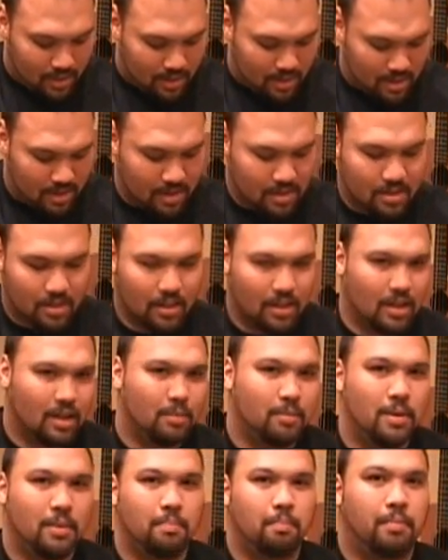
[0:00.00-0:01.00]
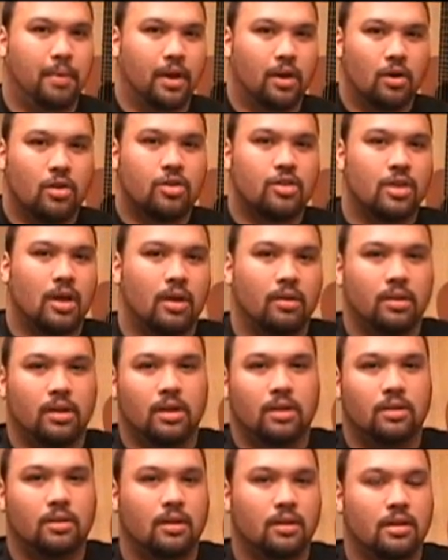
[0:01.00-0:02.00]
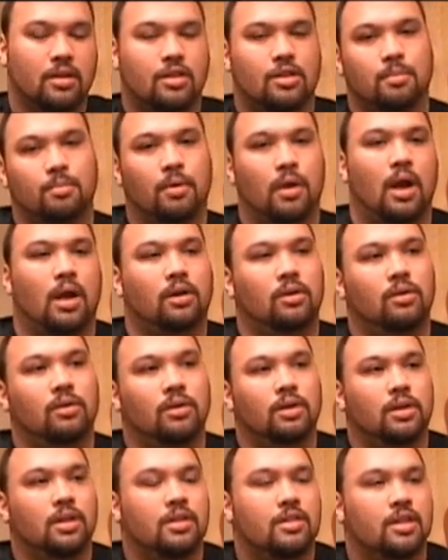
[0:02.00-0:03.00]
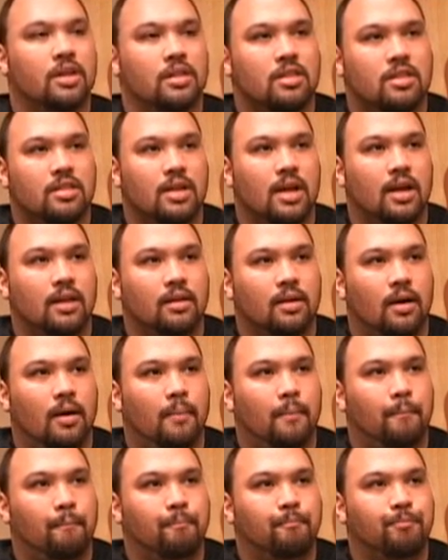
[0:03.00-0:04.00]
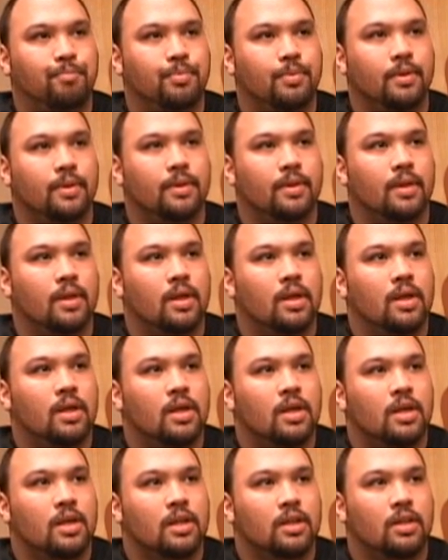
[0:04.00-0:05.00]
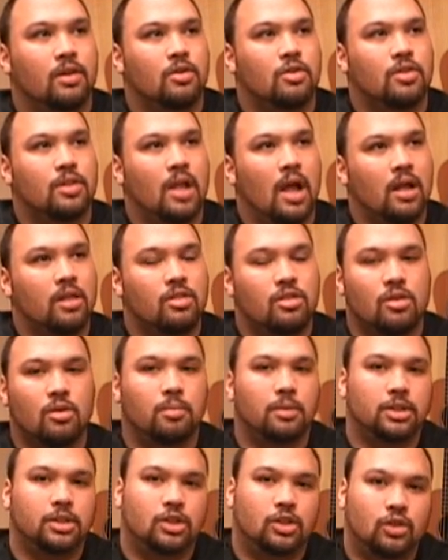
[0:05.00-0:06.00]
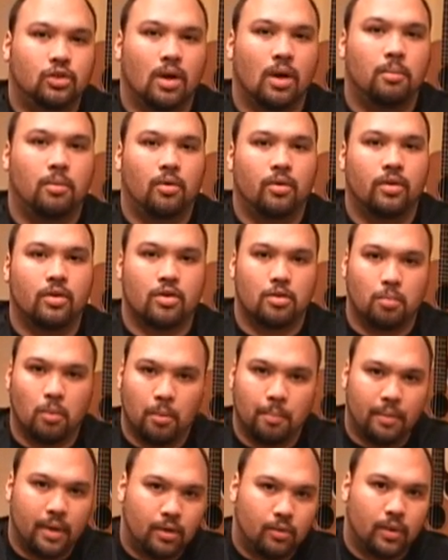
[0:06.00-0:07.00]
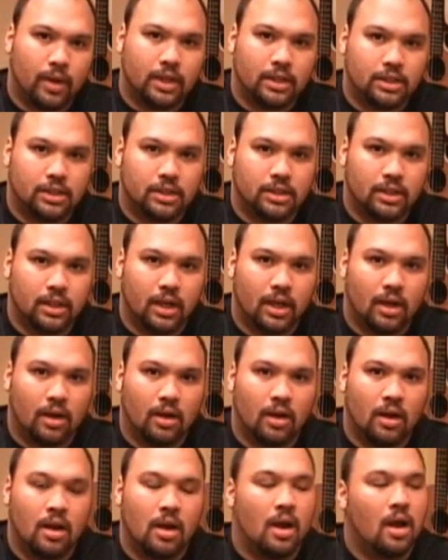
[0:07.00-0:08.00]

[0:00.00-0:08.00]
See, it's a little bit bigger sounding than the soprano in the sense that there's not so much treble. There's more mid-range in there.